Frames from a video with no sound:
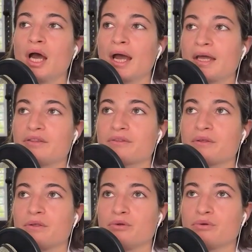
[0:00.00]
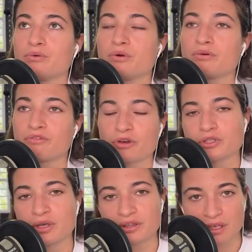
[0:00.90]
And you
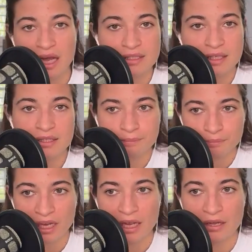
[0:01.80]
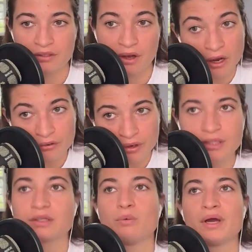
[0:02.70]
get the lactate and the heart
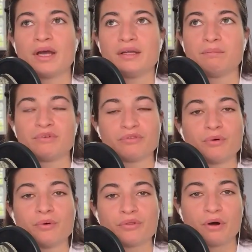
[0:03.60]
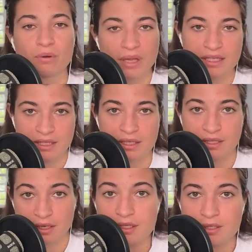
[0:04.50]
rate before the whole exercise
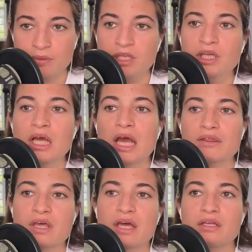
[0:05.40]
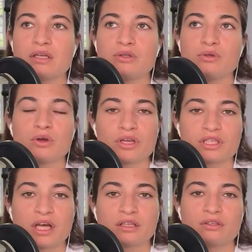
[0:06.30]
starts. And then you're going to
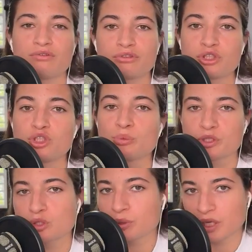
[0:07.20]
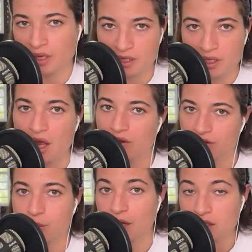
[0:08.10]
start in a super, super easy
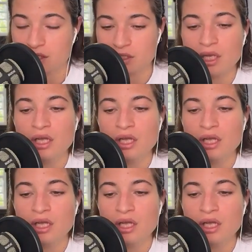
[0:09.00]
effort pace